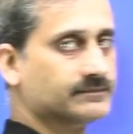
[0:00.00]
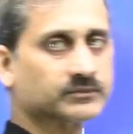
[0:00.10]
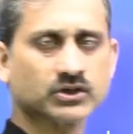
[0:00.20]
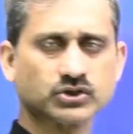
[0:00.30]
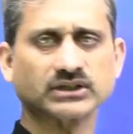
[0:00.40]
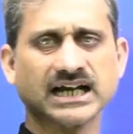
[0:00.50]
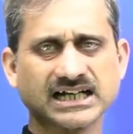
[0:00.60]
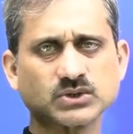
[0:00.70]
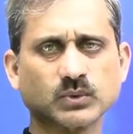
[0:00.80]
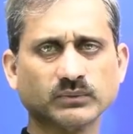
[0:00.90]
So that
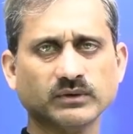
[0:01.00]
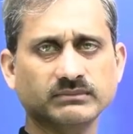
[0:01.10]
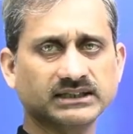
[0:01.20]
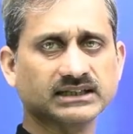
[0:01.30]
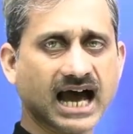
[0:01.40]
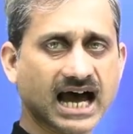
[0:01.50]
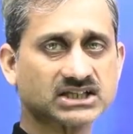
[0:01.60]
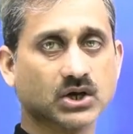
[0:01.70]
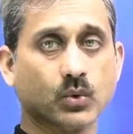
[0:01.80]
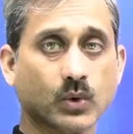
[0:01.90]
is what we mean as
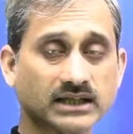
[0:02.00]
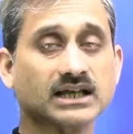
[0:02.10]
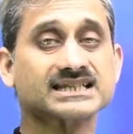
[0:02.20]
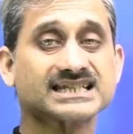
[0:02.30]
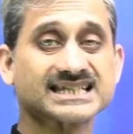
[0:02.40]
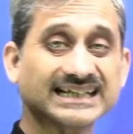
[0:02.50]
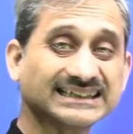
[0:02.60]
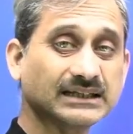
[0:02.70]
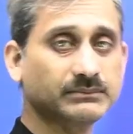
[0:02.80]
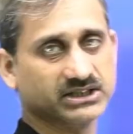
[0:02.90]
1
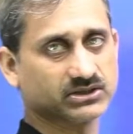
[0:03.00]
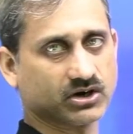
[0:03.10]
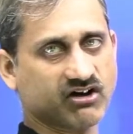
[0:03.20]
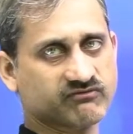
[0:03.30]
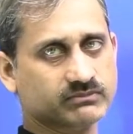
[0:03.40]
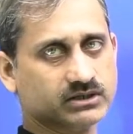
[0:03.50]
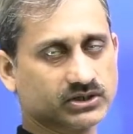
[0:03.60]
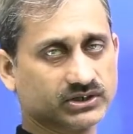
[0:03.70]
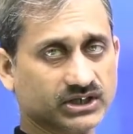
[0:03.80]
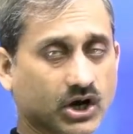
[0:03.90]
centimeter of
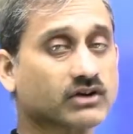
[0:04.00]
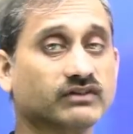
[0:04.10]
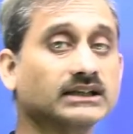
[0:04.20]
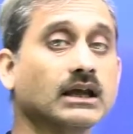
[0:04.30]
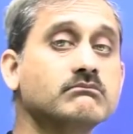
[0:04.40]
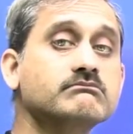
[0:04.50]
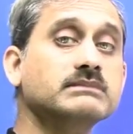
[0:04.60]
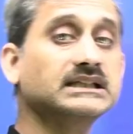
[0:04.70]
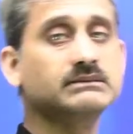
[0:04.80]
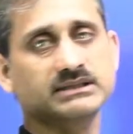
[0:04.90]
mercury or 1
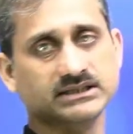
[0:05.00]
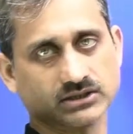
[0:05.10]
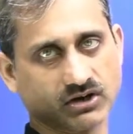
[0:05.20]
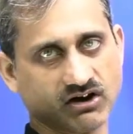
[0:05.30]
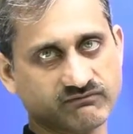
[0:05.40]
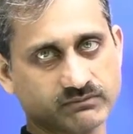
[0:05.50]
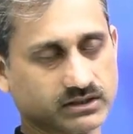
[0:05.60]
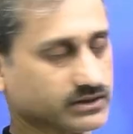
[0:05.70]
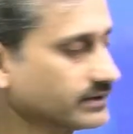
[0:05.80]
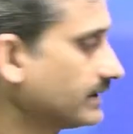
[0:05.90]
millimeter of
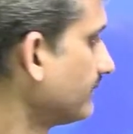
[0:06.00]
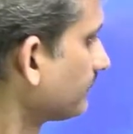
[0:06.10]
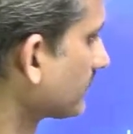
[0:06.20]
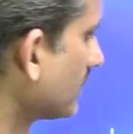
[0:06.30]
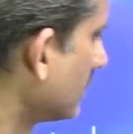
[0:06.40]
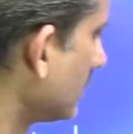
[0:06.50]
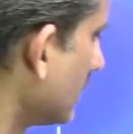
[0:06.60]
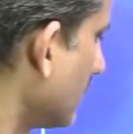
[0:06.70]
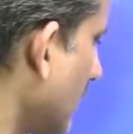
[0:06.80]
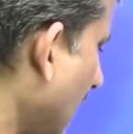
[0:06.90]
mercury.
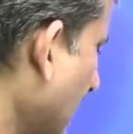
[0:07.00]
And